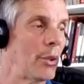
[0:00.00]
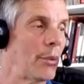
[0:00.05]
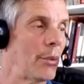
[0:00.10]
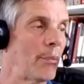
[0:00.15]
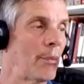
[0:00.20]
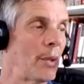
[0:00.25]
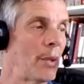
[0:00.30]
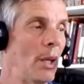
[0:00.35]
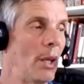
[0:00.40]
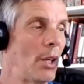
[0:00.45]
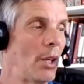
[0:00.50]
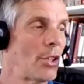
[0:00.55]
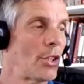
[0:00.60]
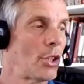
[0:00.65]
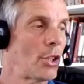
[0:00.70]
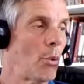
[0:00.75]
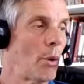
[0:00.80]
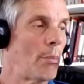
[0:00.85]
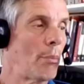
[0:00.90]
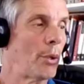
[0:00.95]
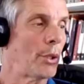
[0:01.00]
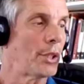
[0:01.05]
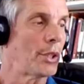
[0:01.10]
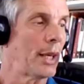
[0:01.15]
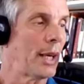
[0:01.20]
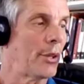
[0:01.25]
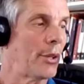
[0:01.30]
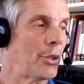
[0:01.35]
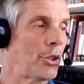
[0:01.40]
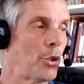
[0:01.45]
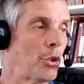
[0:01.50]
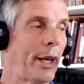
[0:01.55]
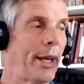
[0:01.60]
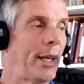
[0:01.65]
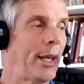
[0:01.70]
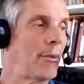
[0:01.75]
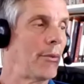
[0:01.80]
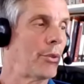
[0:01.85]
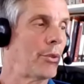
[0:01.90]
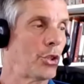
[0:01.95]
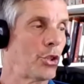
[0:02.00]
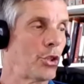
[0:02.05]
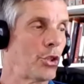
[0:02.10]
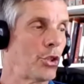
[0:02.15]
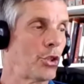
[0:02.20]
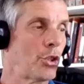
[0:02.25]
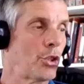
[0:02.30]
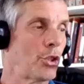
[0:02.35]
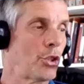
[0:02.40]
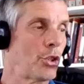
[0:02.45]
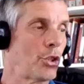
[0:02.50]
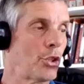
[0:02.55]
And so we put together training for schools